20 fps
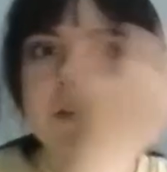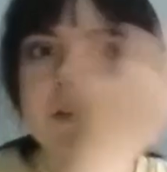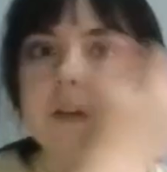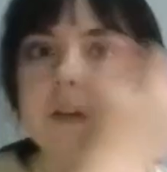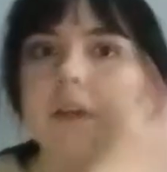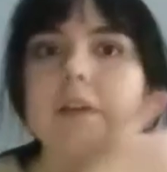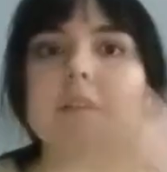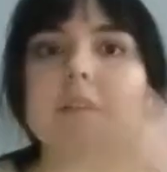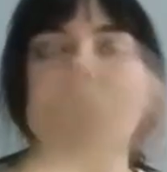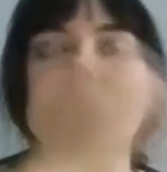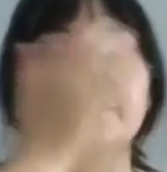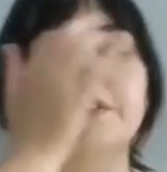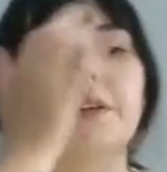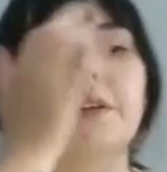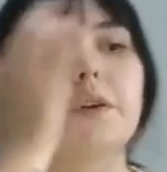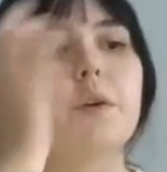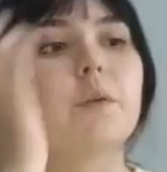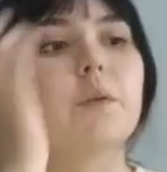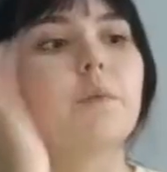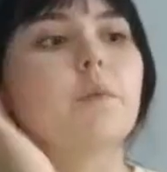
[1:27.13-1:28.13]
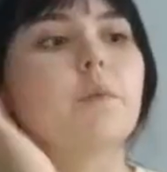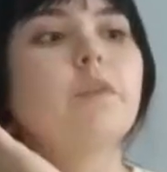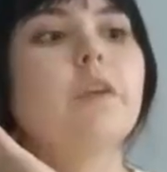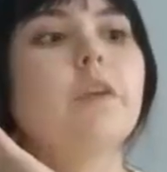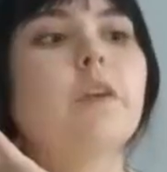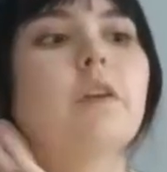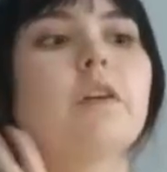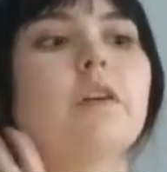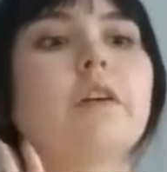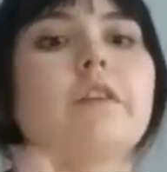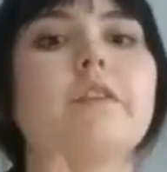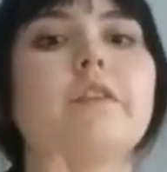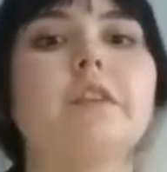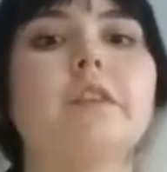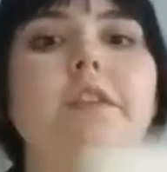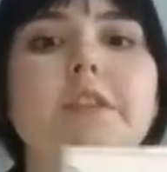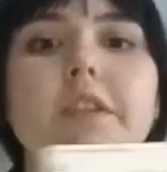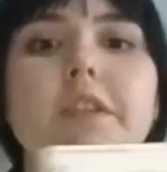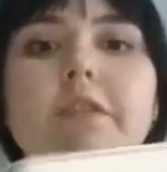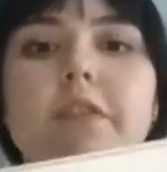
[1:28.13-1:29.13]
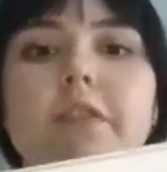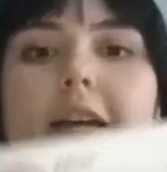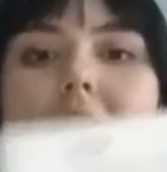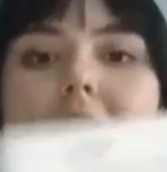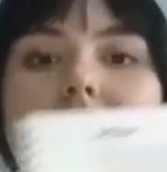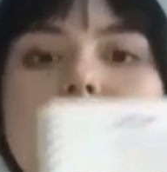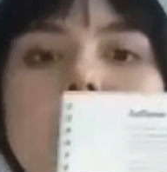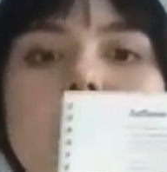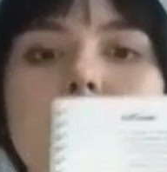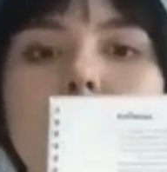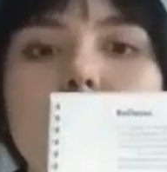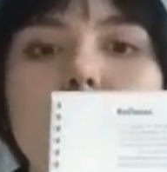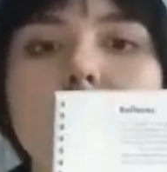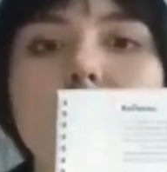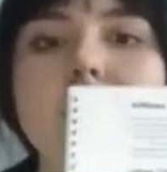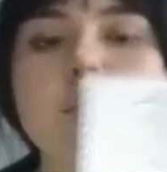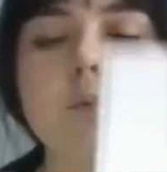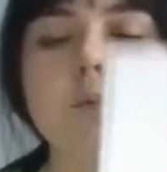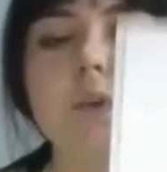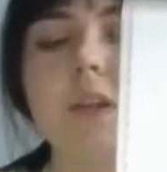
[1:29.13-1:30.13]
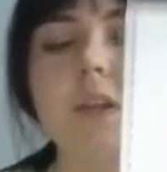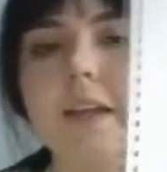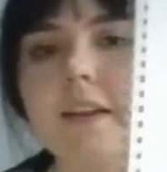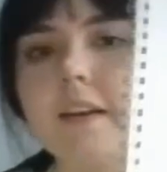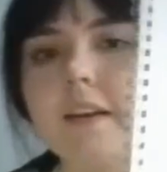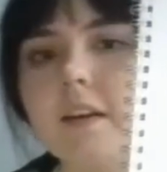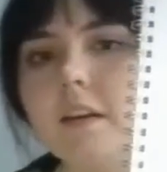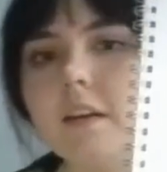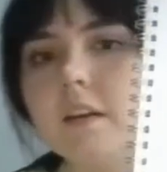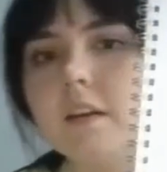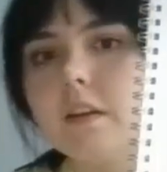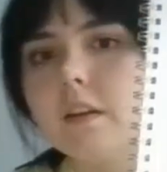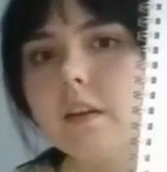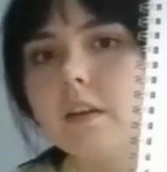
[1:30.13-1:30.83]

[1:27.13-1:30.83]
Okay, so moving on, there's different categories within,